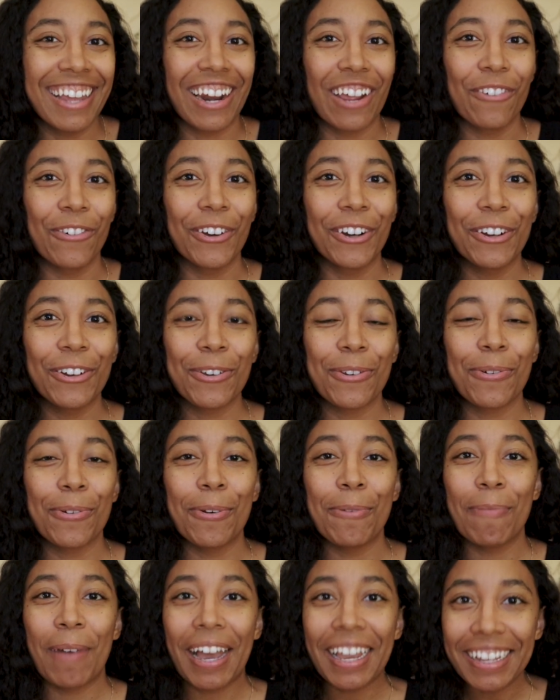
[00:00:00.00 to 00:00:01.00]
and I wanted to
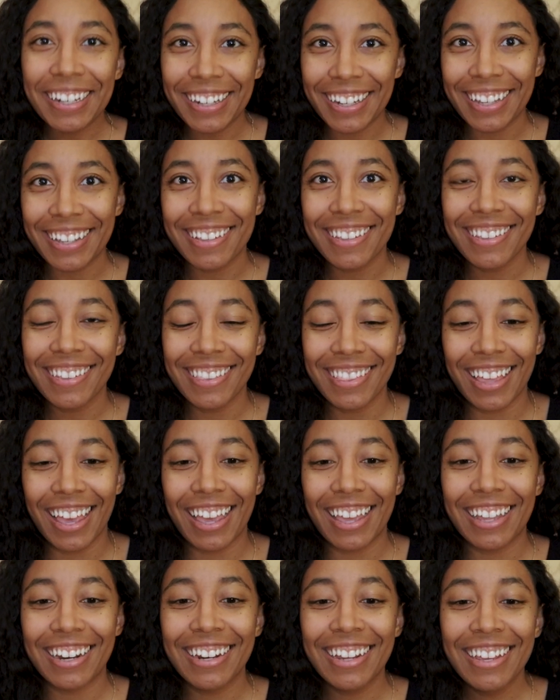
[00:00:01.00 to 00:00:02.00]
remind us
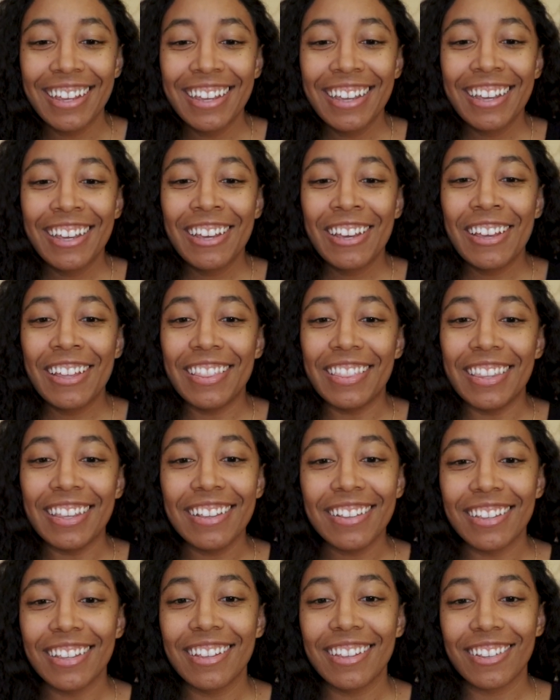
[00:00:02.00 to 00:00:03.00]
that
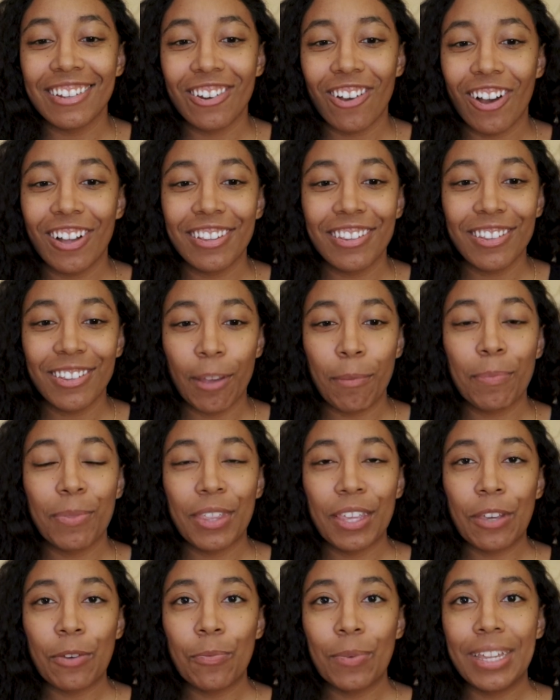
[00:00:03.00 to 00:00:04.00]
this is not
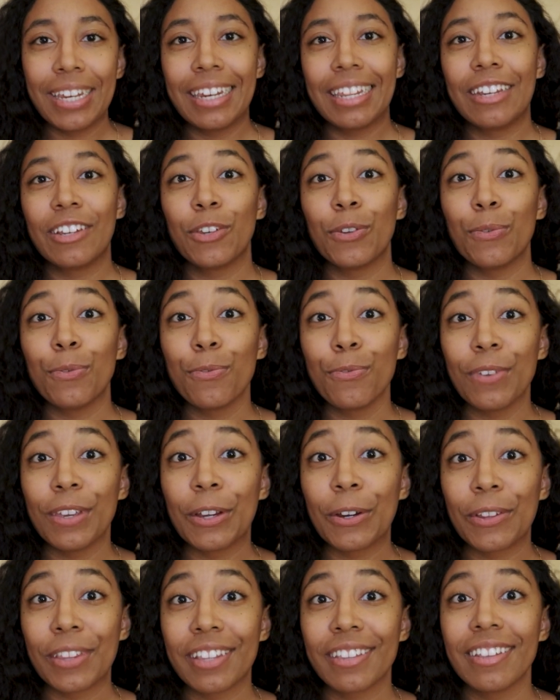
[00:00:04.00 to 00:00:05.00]
something we need to
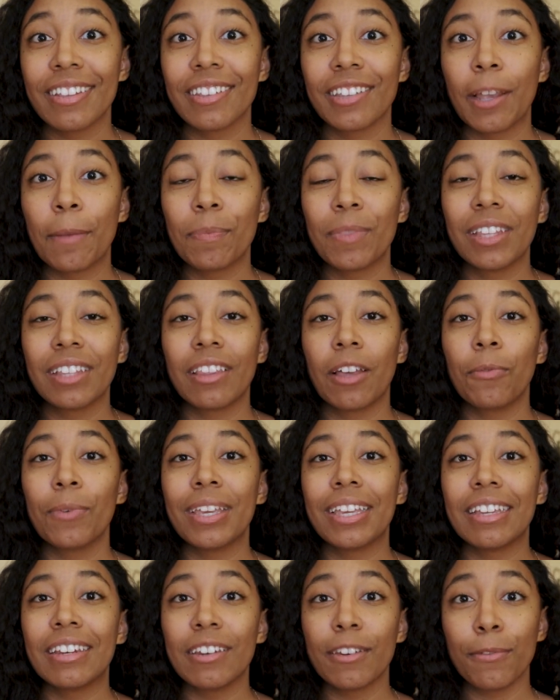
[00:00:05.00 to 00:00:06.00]
fear. This is something that we
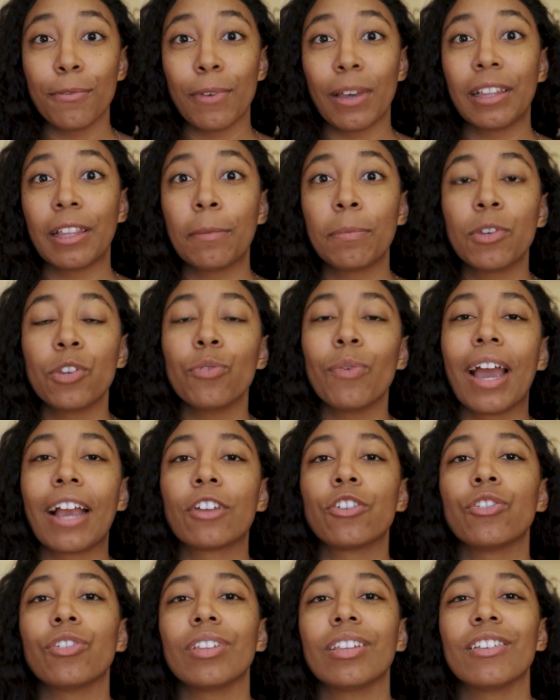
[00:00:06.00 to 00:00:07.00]
can develop to
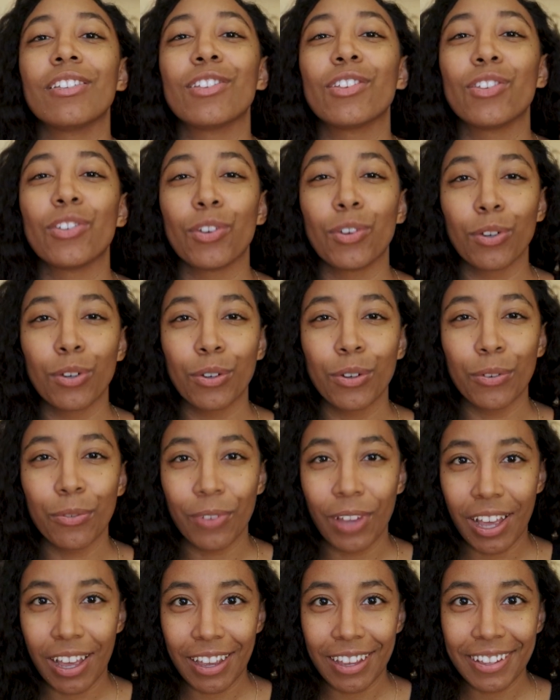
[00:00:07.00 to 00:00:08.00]
actually serve
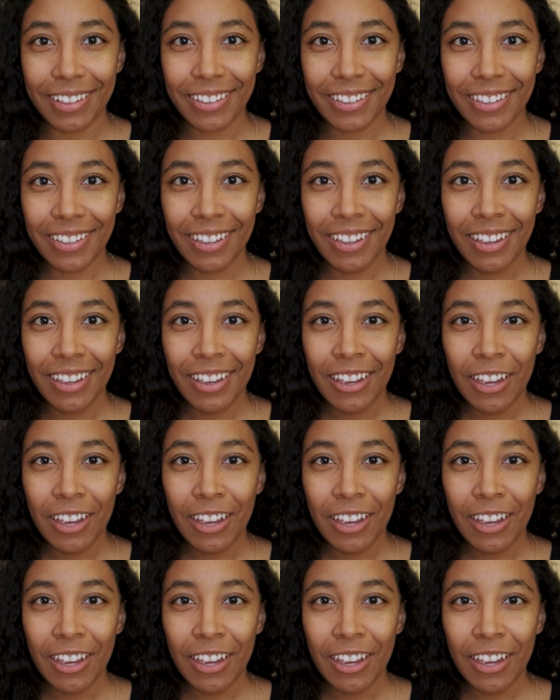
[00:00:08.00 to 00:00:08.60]
us